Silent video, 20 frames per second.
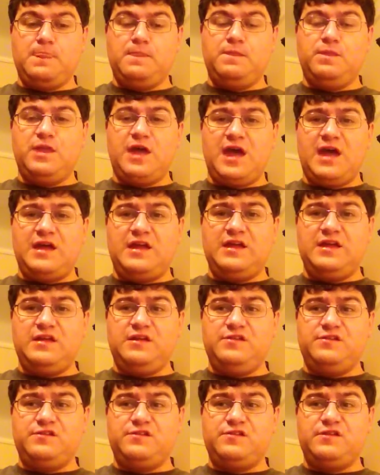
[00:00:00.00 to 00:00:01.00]
That
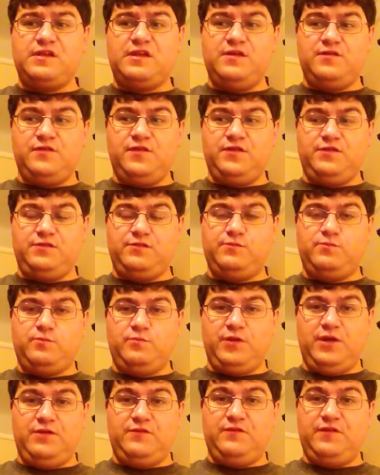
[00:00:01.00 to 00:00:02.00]
is if it's
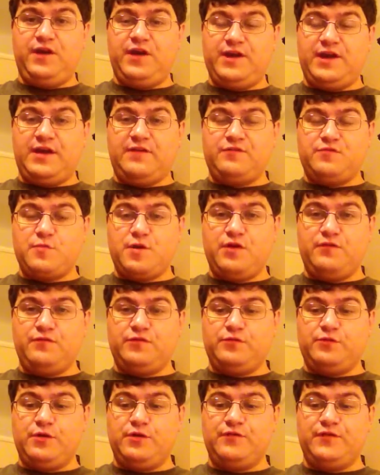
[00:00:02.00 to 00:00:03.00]
being fired at from over
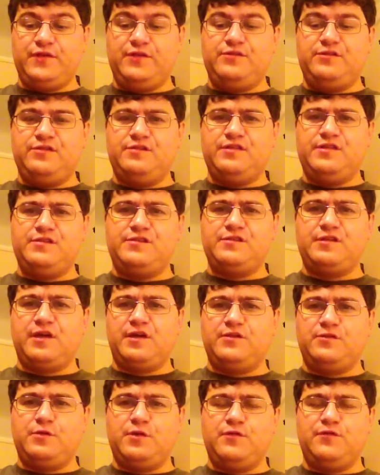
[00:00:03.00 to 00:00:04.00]
12 inches. Inside
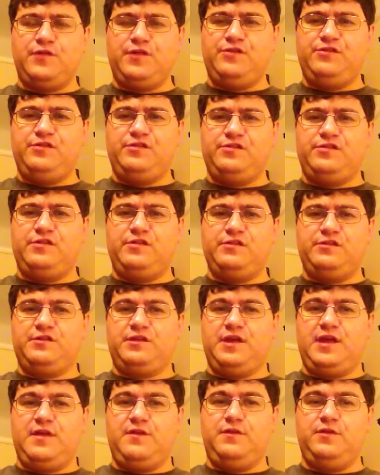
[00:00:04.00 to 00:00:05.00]
12 inches it doesn't
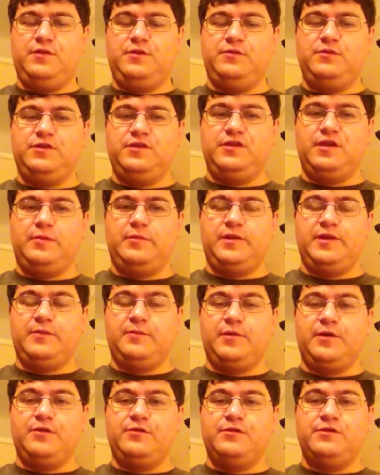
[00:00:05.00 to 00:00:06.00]
get the doubling
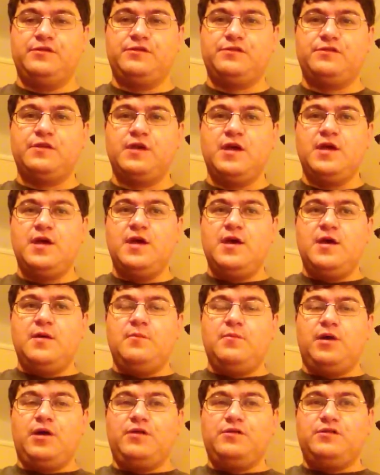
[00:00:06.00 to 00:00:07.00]
bonus,
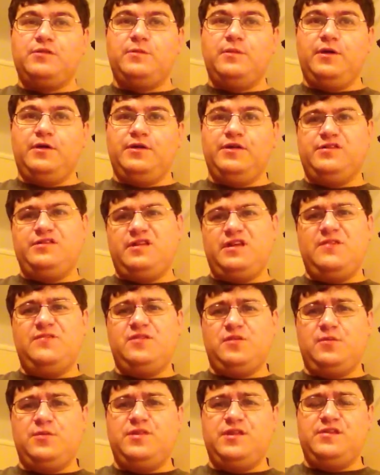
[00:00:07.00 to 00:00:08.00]
but to be honest, if
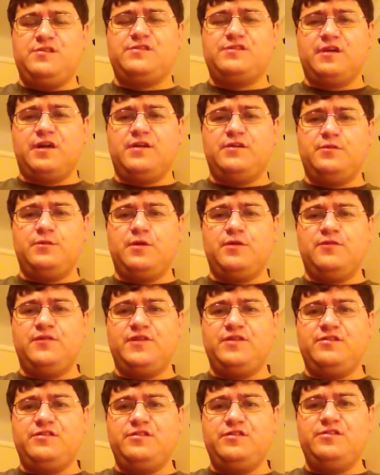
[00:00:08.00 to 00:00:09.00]
you're within inside 12
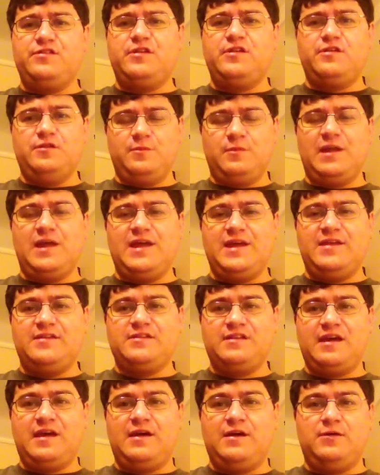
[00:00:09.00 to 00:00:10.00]
inches and you're playing
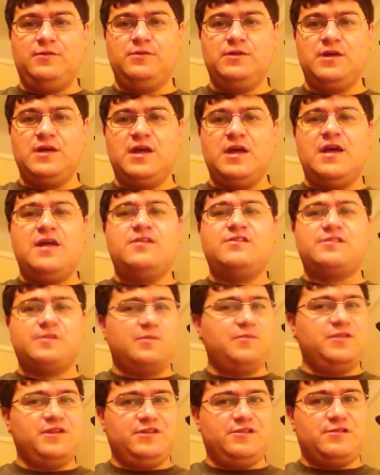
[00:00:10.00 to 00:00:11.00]
Tau,
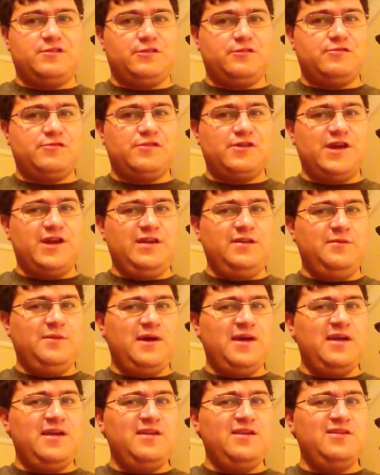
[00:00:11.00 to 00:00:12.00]
something's gone wrong
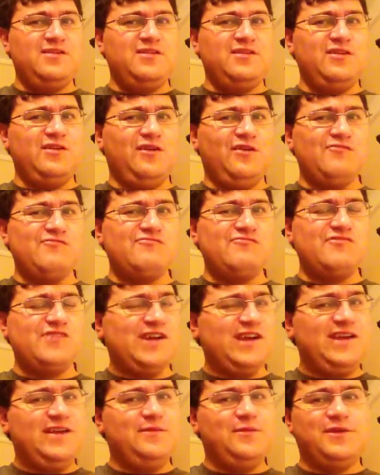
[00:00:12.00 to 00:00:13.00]
anyway. You're not
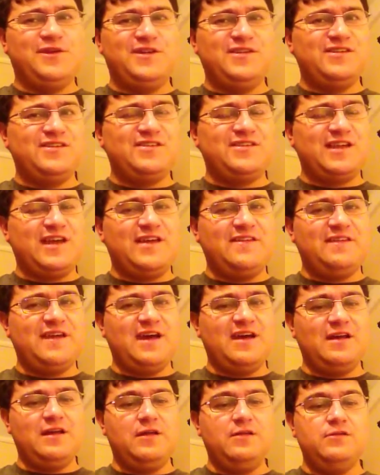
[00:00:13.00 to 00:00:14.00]
really wanting to stand that
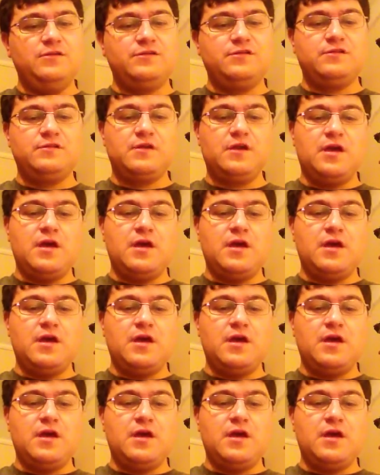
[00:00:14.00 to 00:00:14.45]
close,